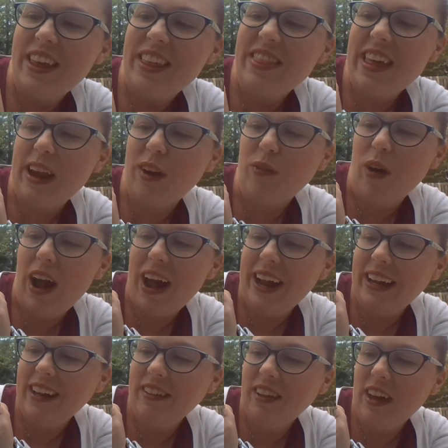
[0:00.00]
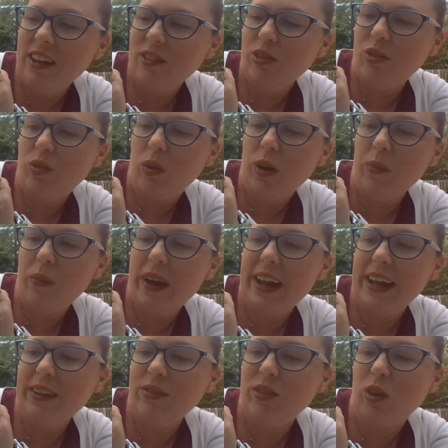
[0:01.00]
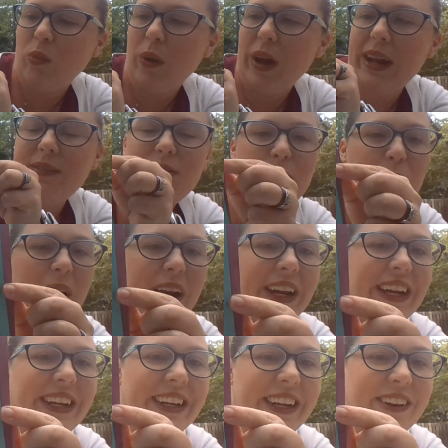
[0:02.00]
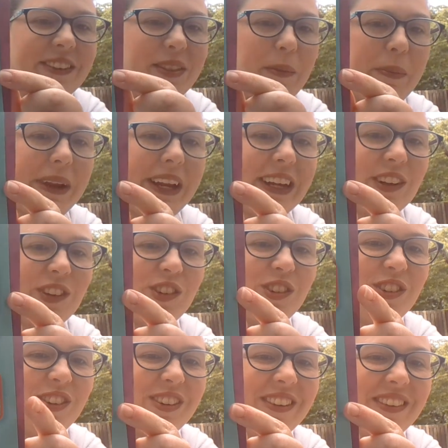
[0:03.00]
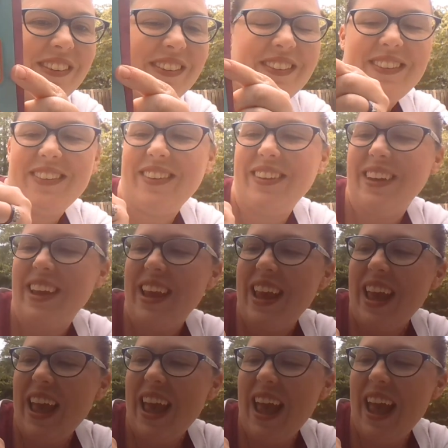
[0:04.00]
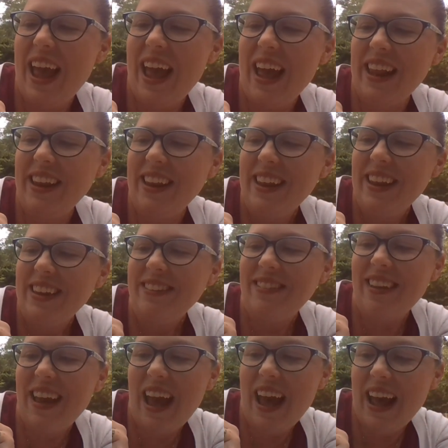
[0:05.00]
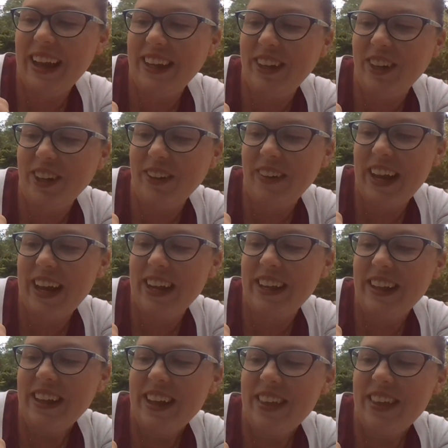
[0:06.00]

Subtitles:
They ride along storm waves or waves breaking near the beach. And tag, you're it.